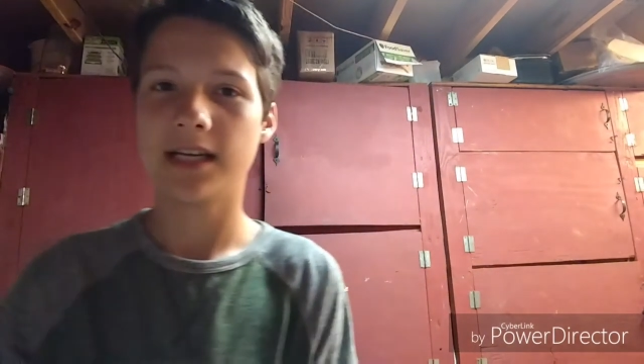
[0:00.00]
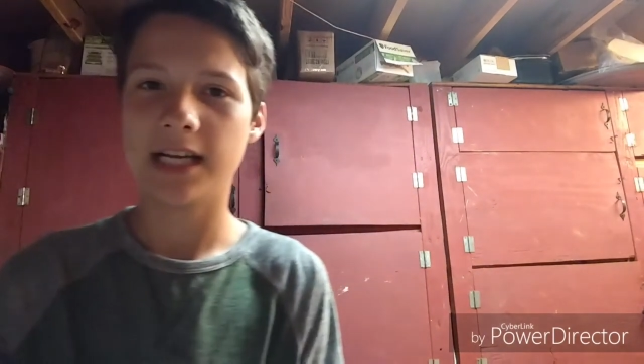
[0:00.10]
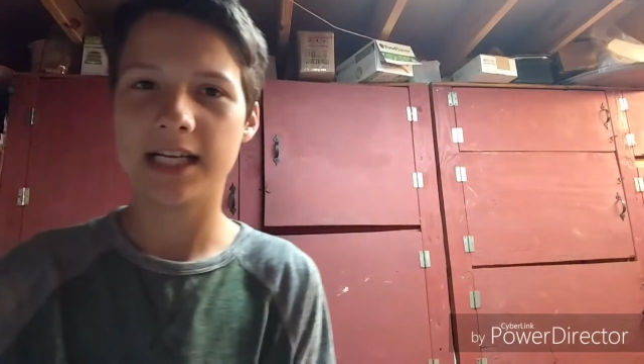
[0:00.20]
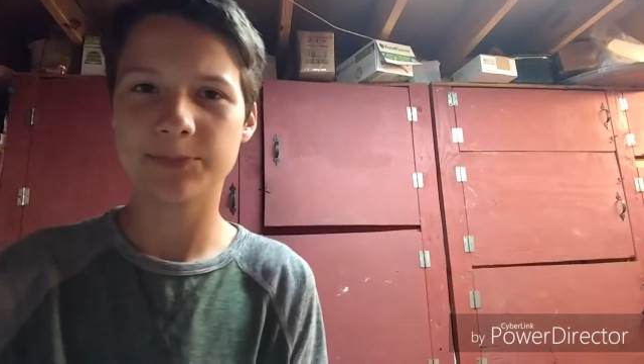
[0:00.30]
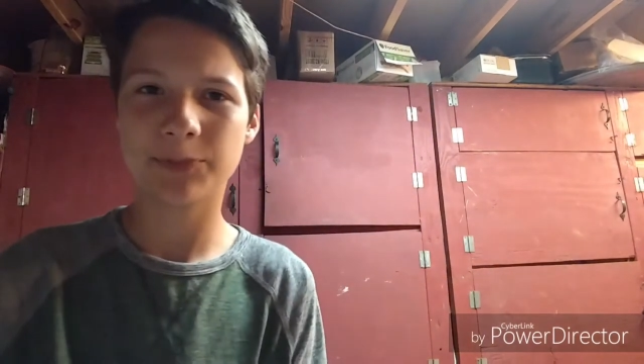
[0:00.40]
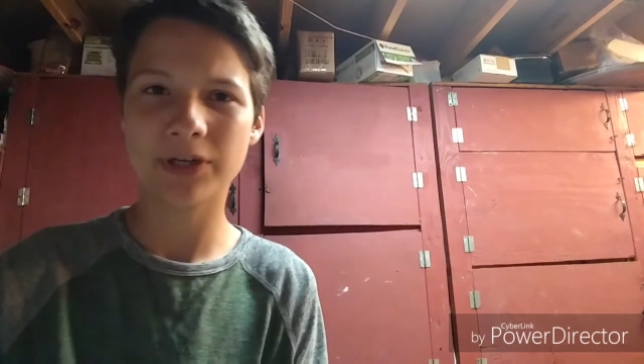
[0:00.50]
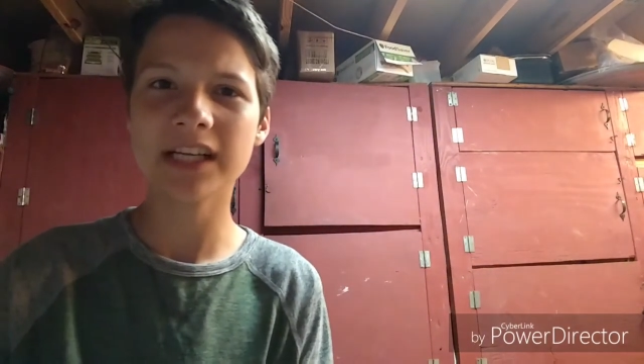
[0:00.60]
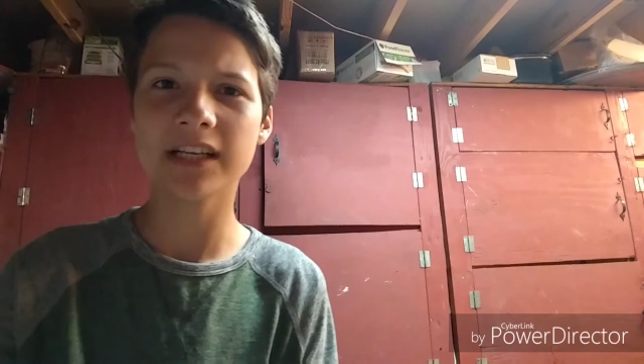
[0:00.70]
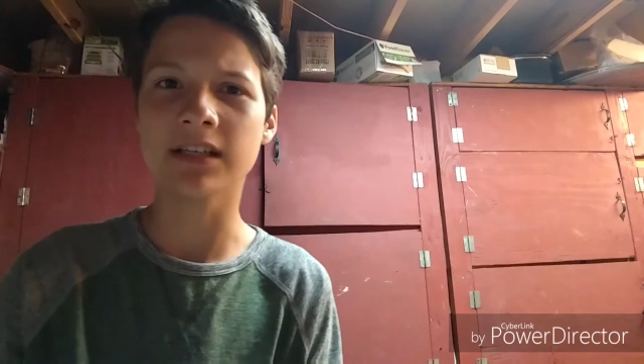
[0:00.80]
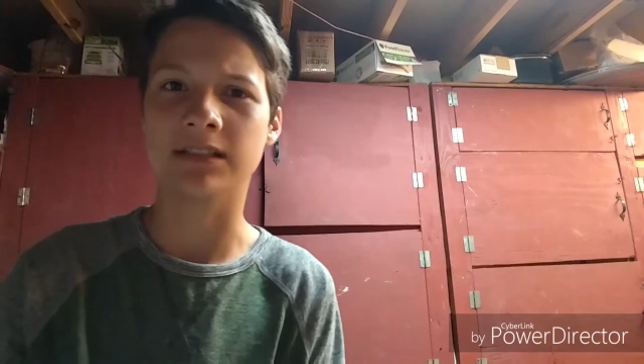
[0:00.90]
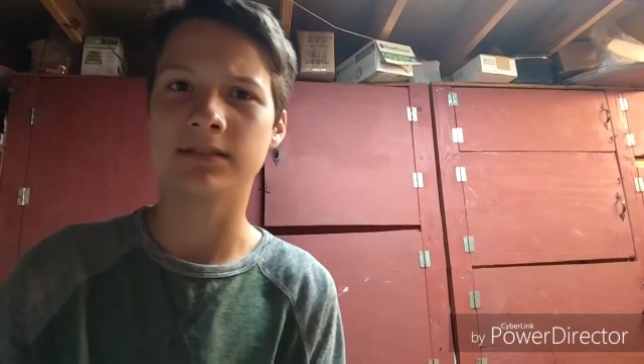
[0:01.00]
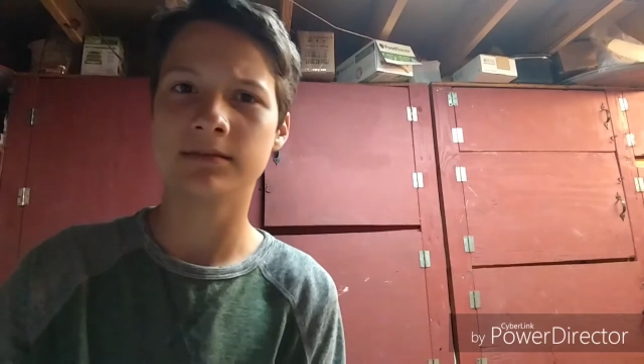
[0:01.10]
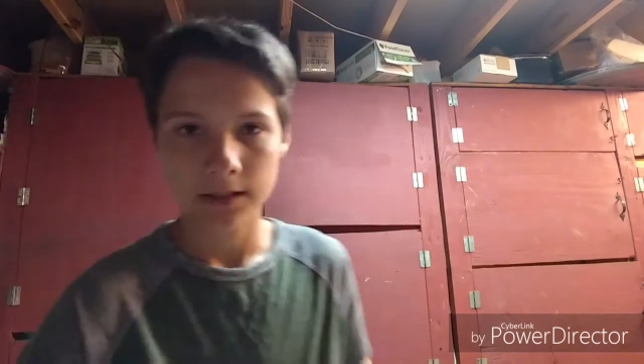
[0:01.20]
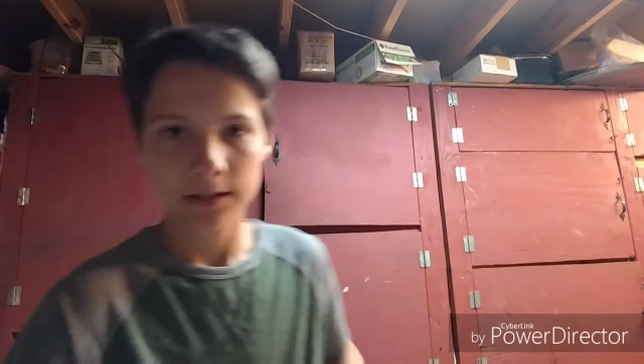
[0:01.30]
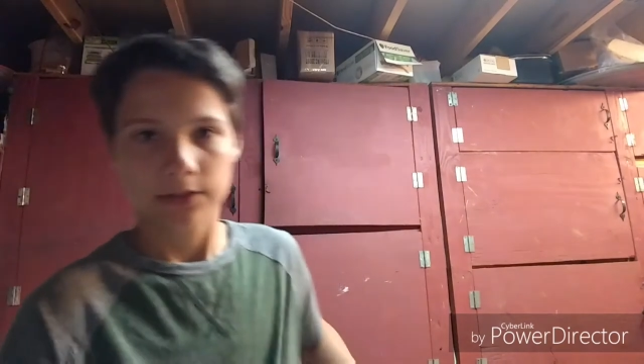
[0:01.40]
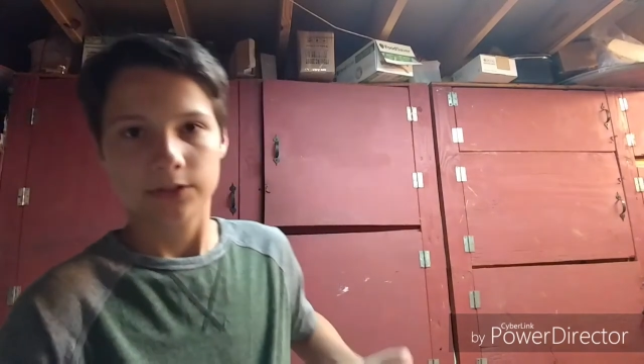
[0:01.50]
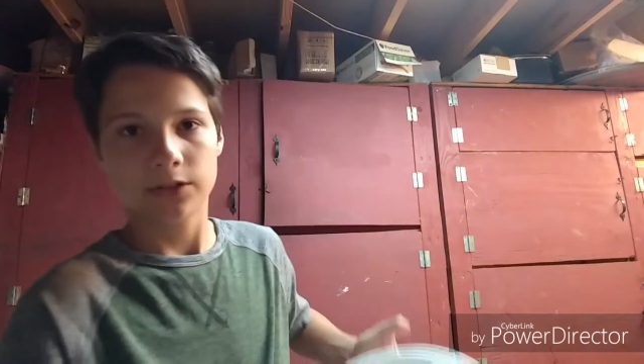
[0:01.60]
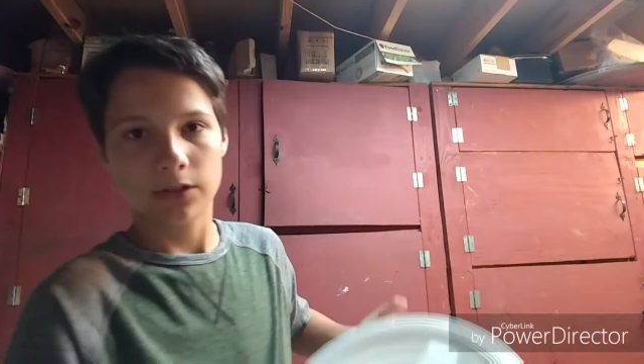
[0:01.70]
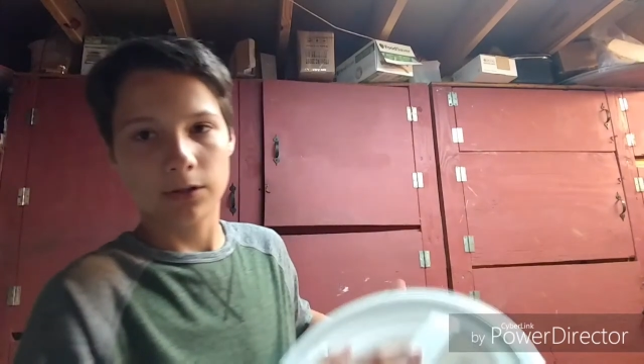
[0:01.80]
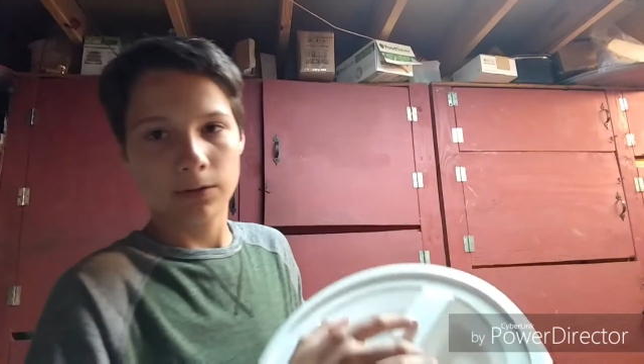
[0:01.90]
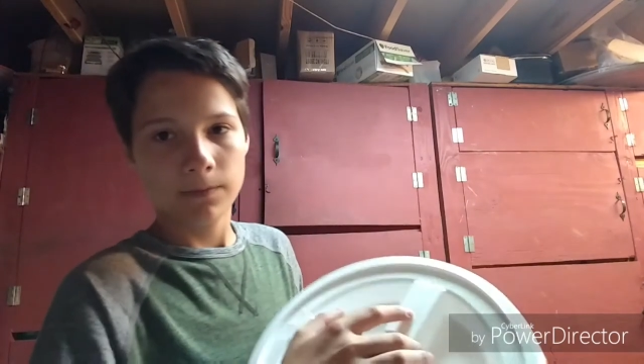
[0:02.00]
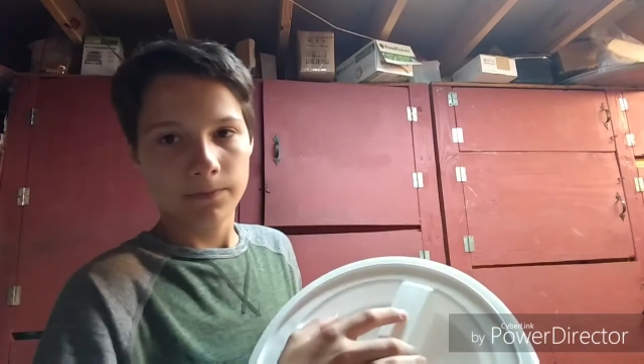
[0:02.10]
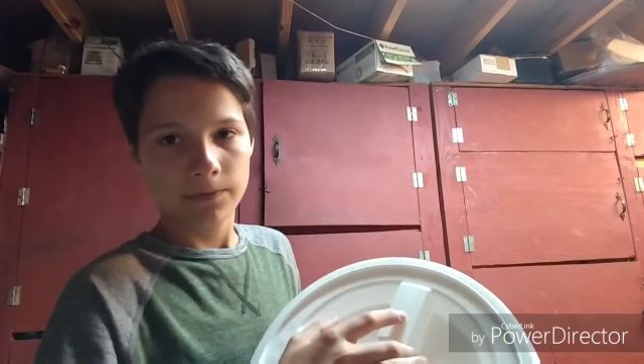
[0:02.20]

it's pretty good. So,